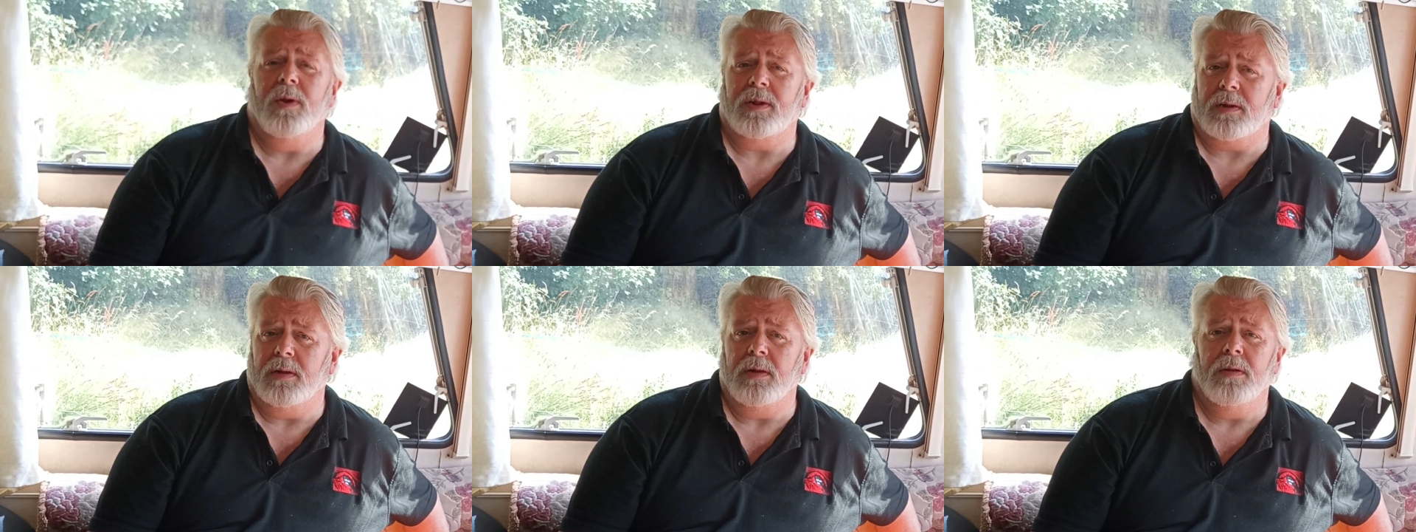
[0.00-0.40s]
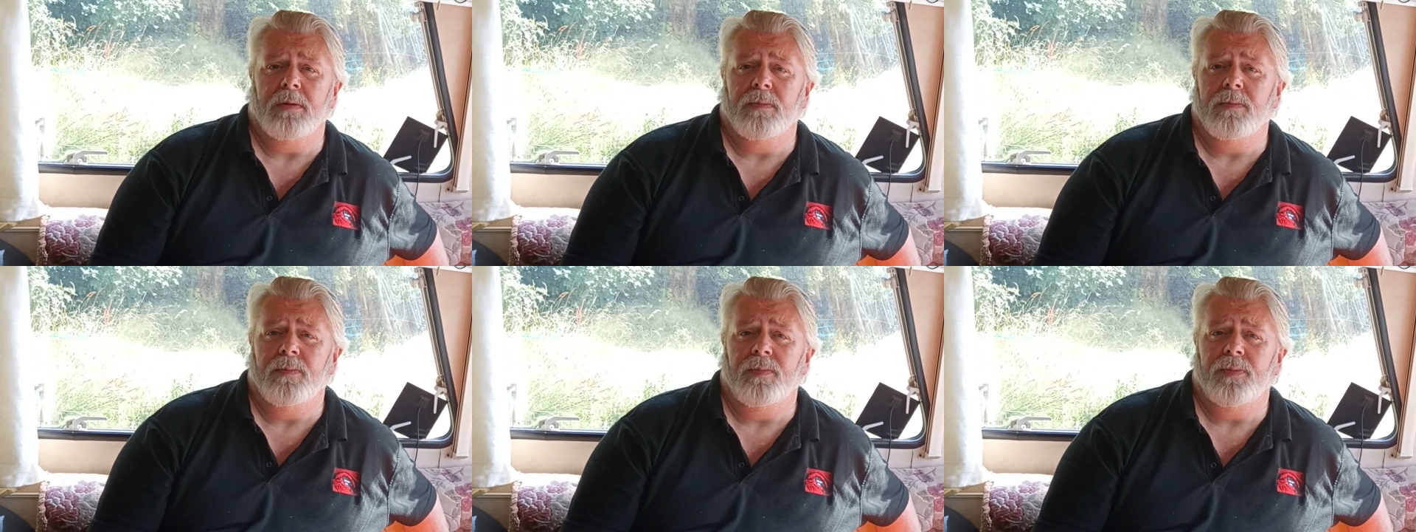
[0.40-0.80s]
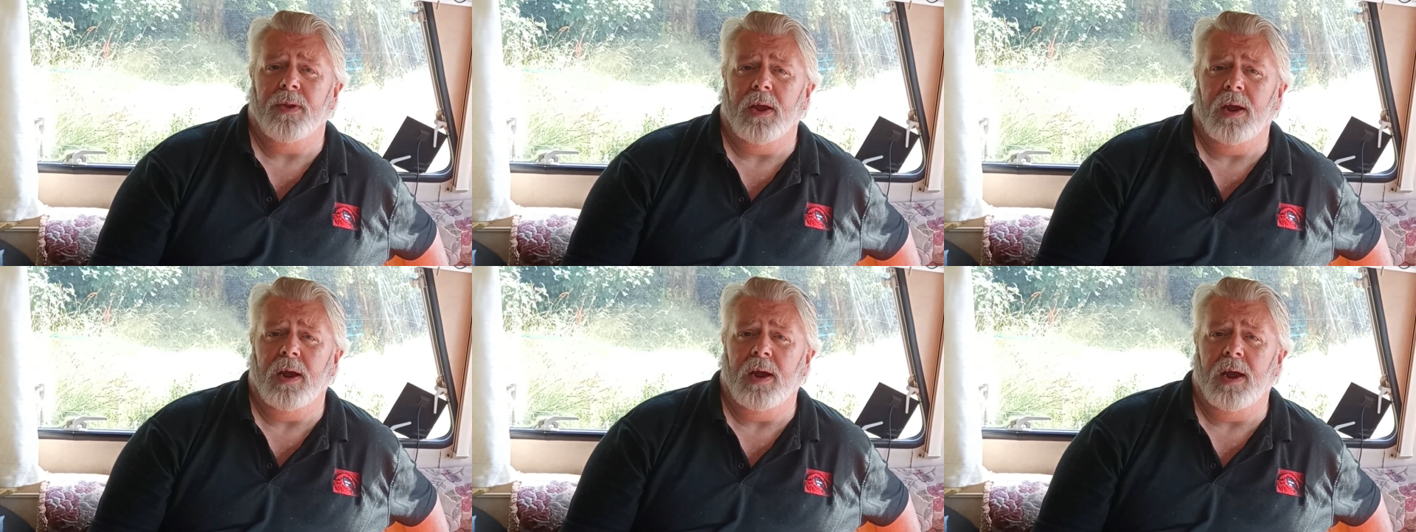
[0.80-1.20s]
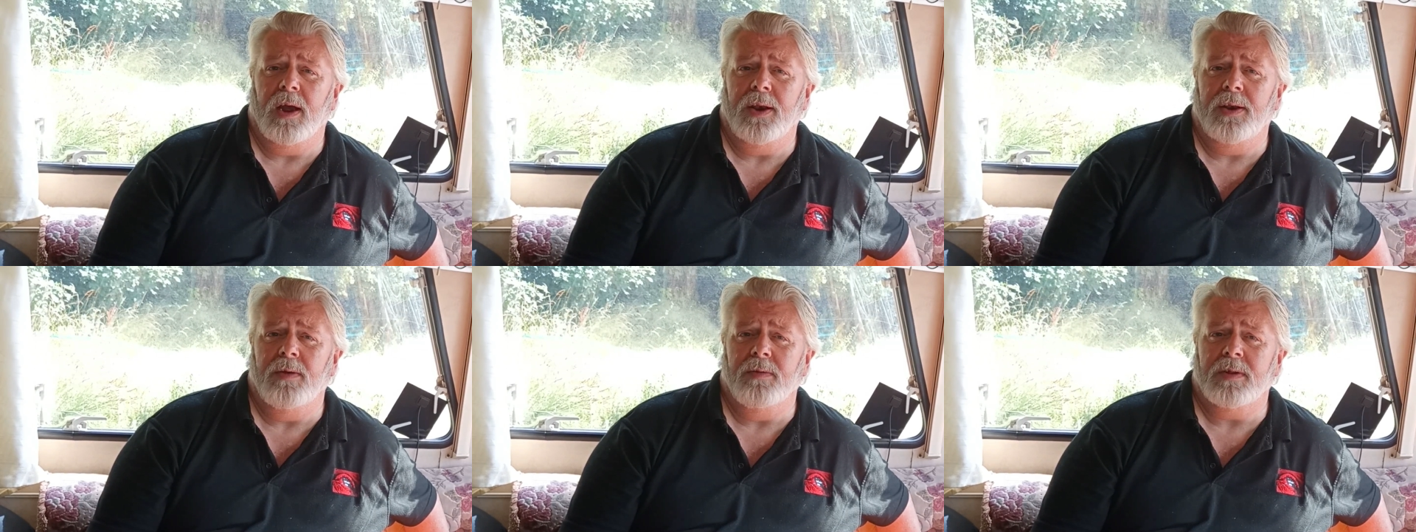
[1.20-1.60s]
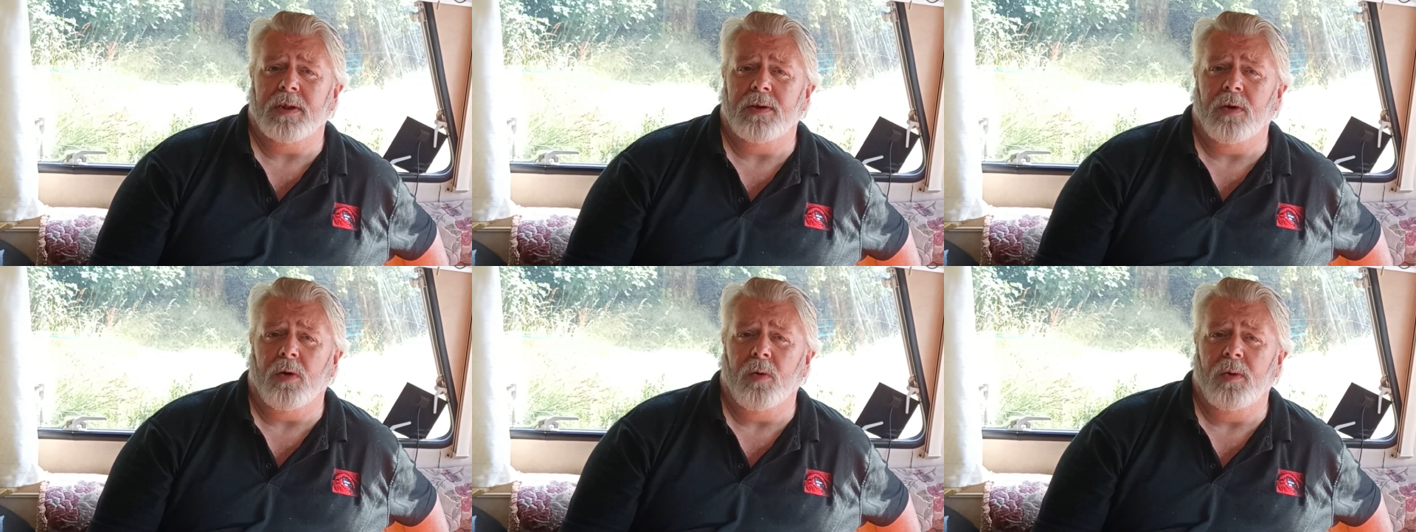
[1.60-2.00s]
whistle, and it was
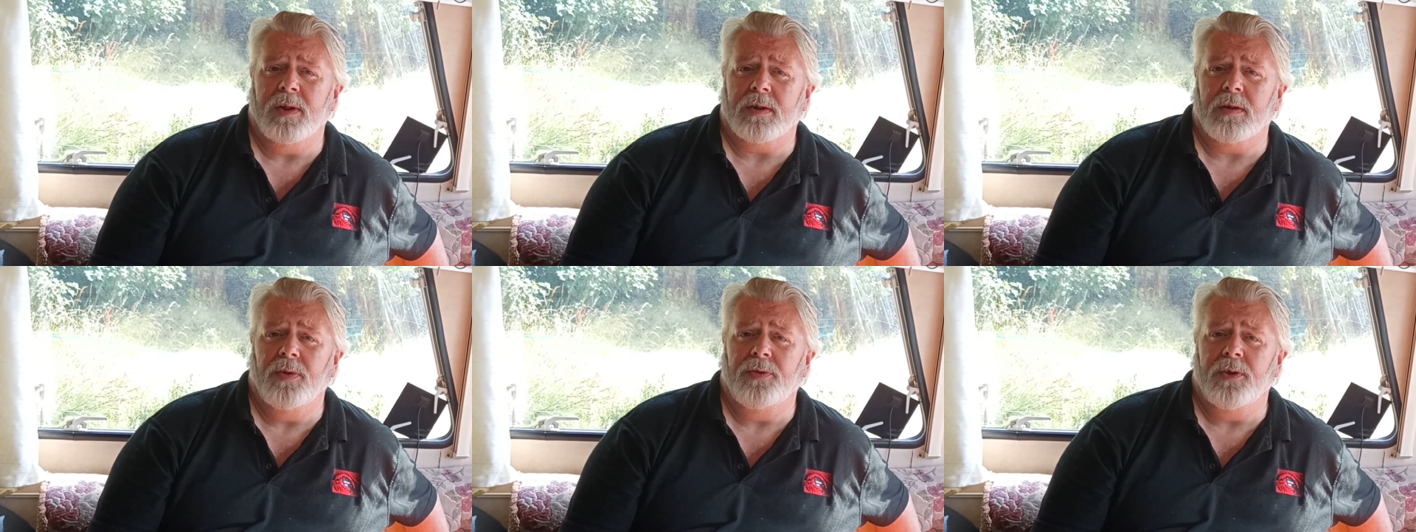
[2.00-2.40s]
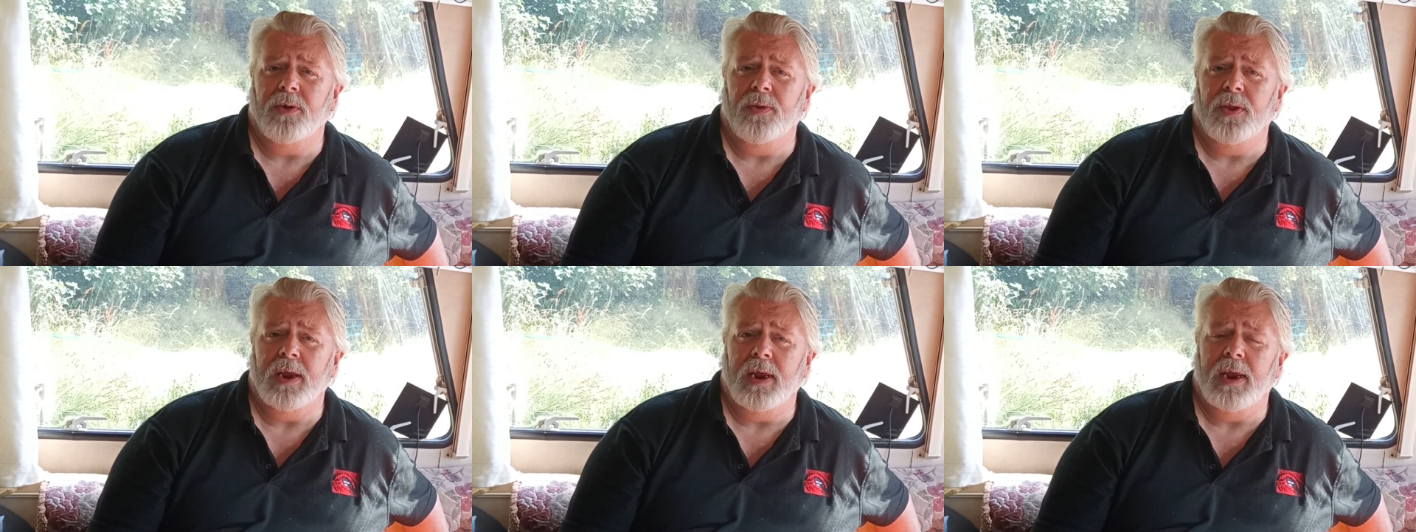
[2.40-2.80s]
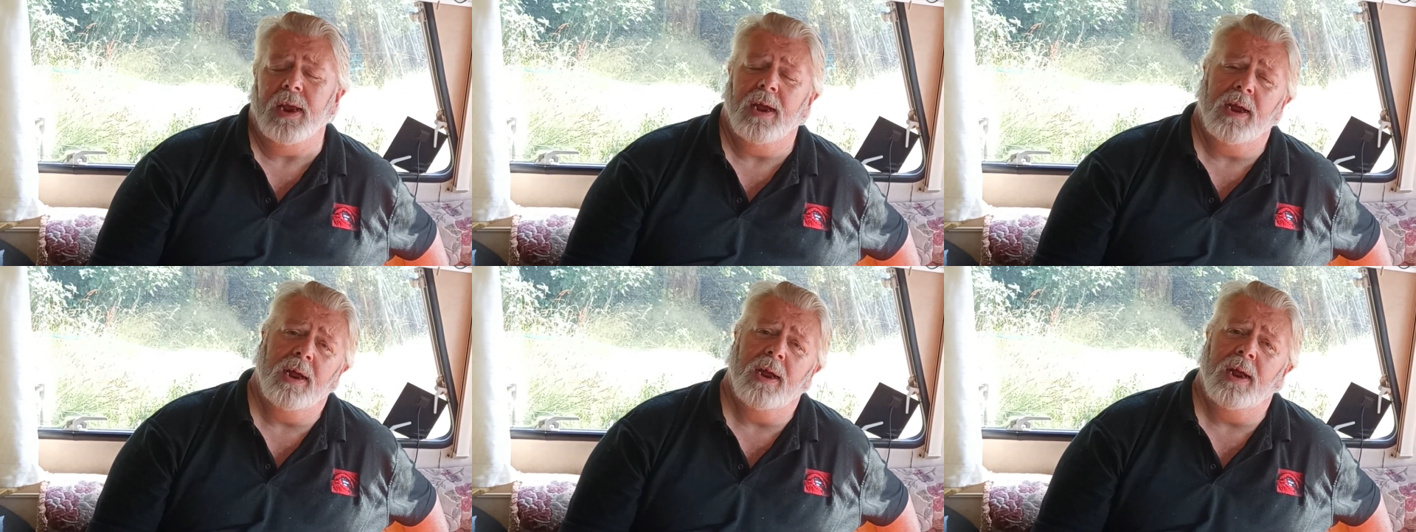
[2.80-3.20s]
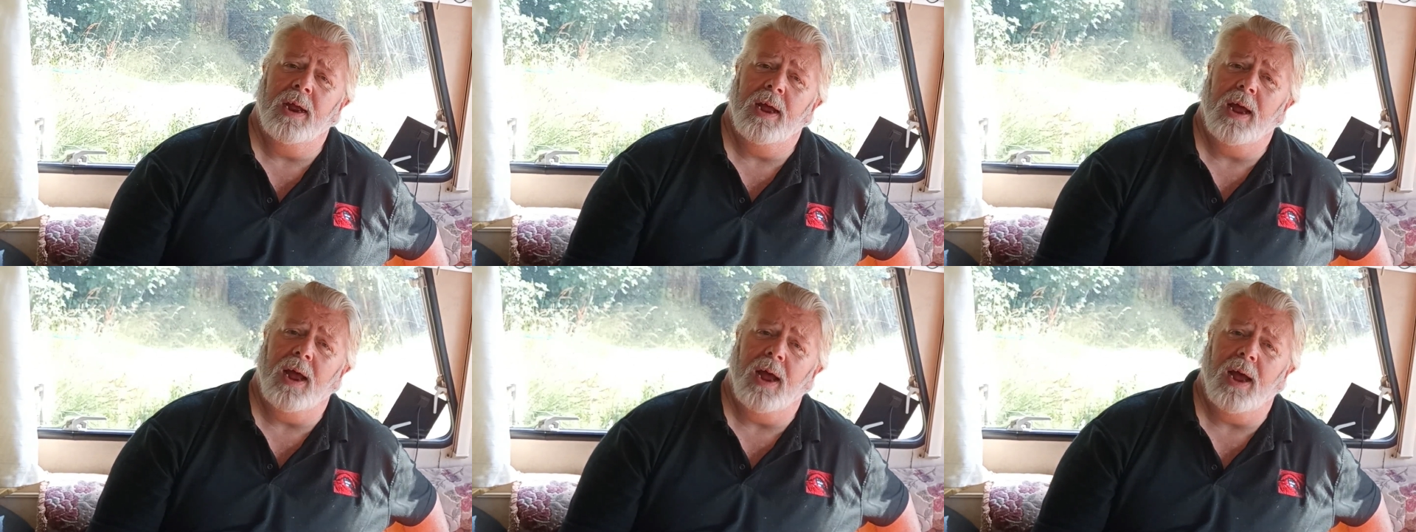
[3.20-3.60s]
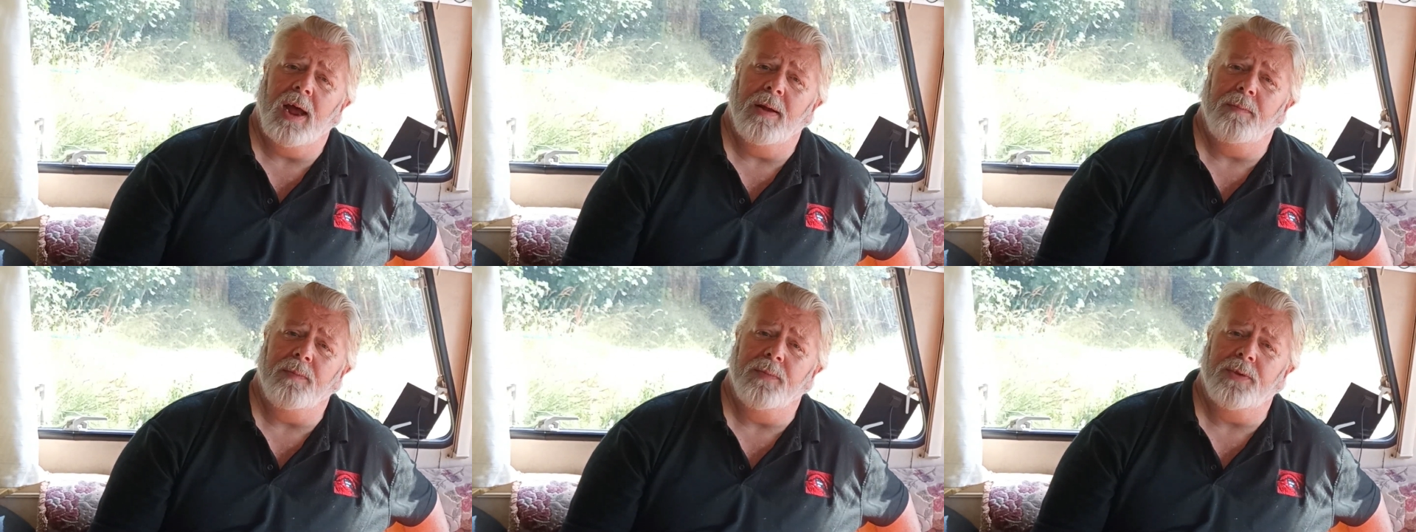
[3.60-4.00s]
a dog whistle to
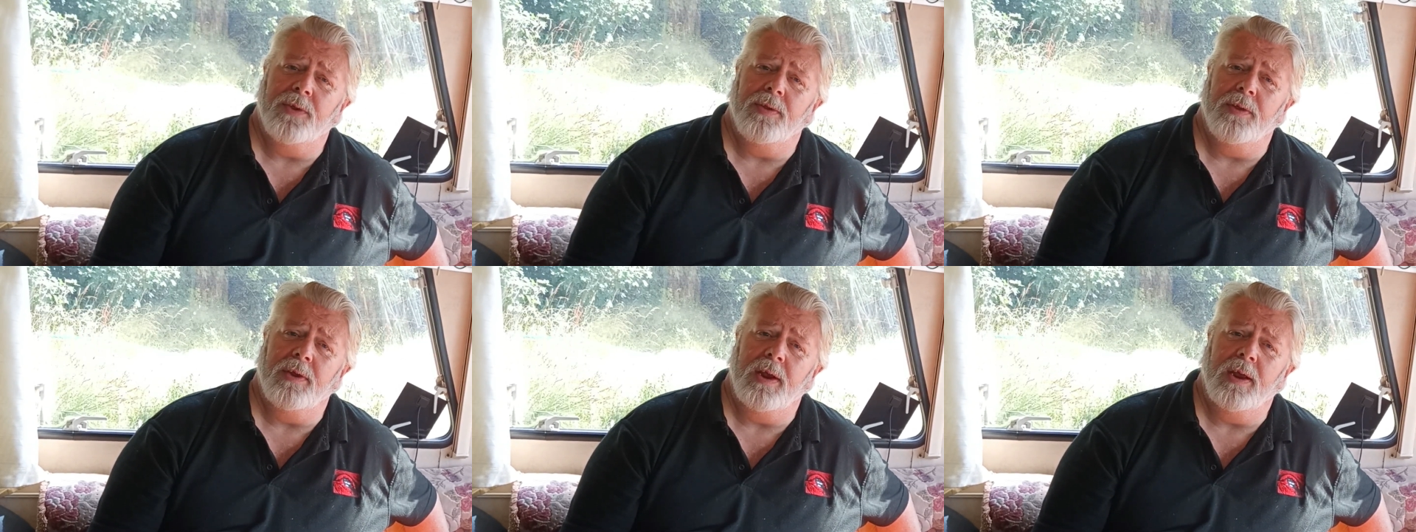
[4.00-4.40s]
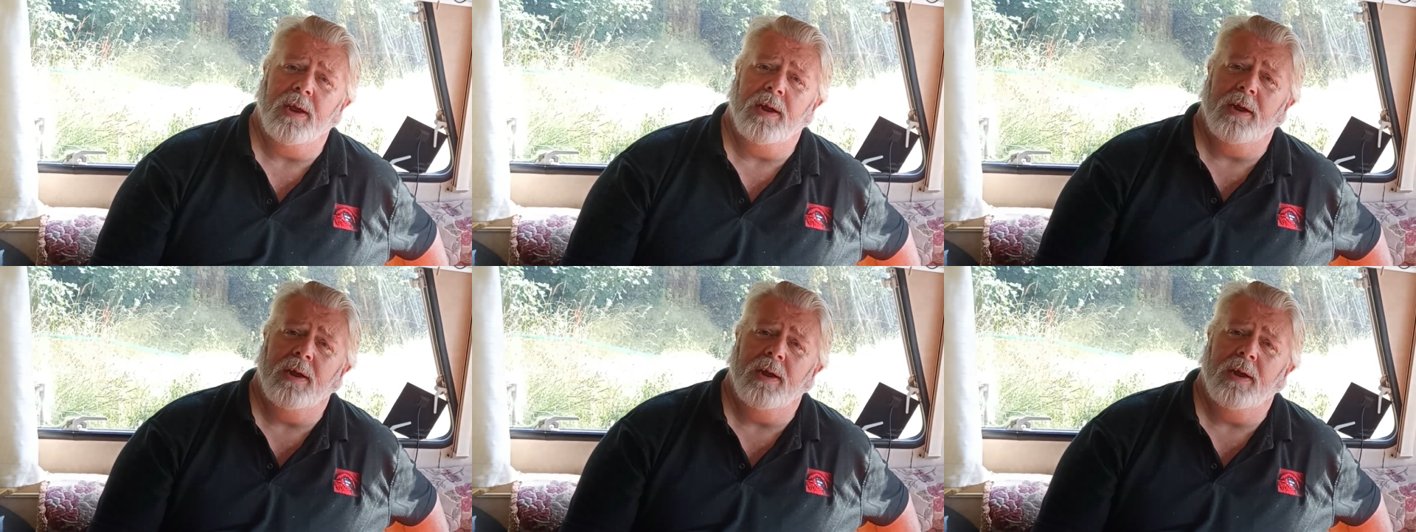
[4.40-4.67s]
the